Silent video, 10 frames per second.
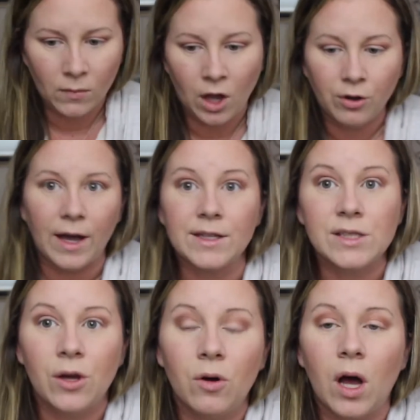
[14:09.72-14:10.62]
Okay,
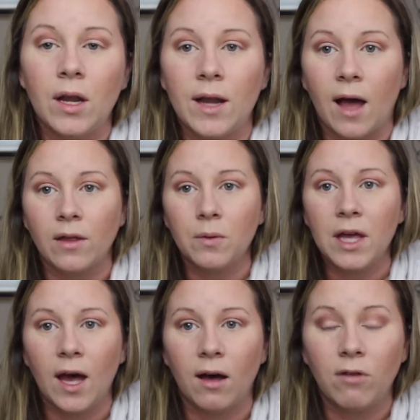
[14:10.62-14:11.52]
so now that we
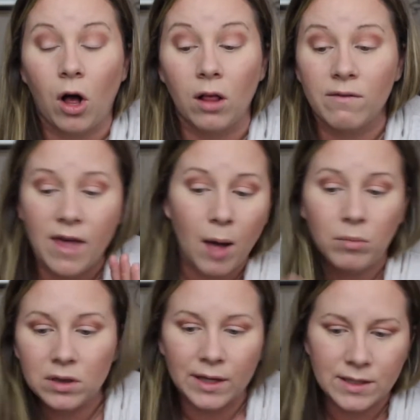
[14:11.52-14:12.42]
have all of that
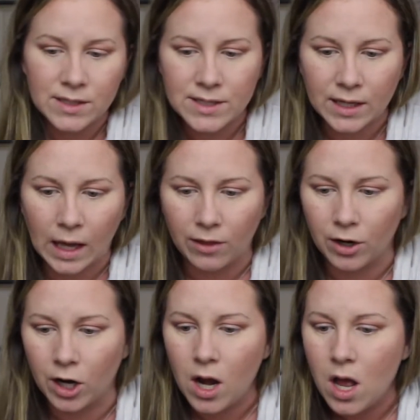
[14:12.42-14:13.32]
blended
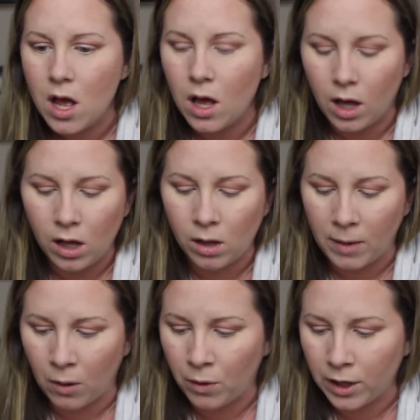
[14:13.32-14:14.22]
together,
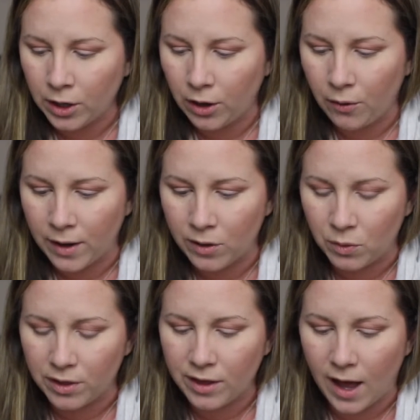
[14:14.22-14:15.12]
I want to go in
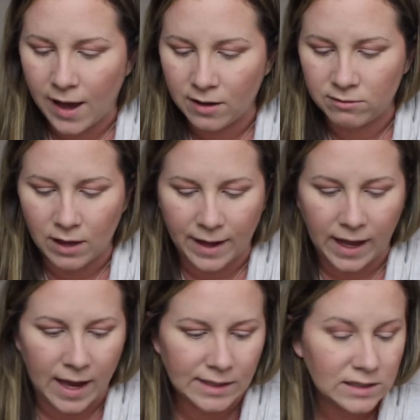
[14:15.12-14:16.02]
with kind of like
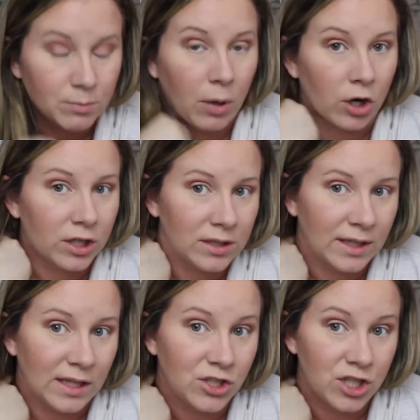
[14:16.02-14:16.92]
a
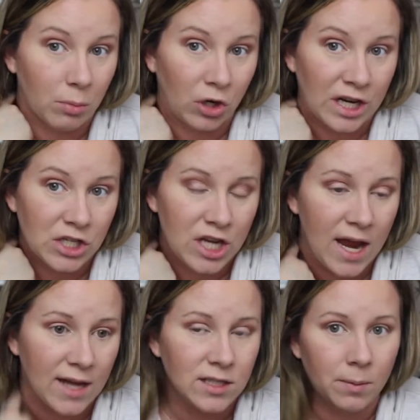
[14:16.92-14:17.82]
sparkly shimmery
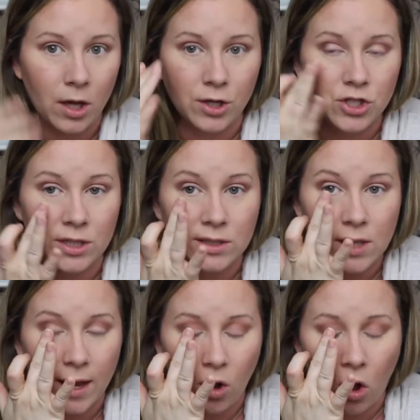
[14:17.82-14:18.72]
shade to put just
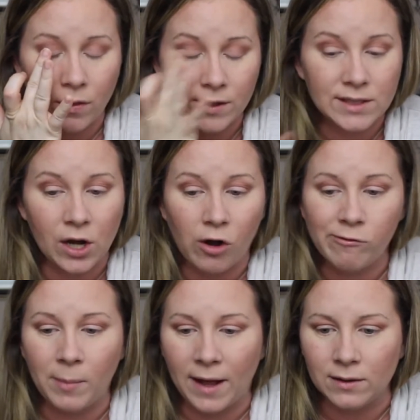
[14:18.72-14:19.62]
like on the center
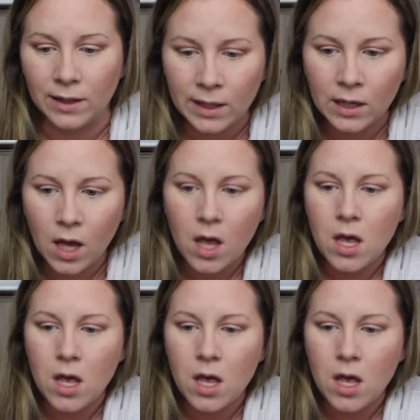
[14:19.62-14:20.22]
of my lid,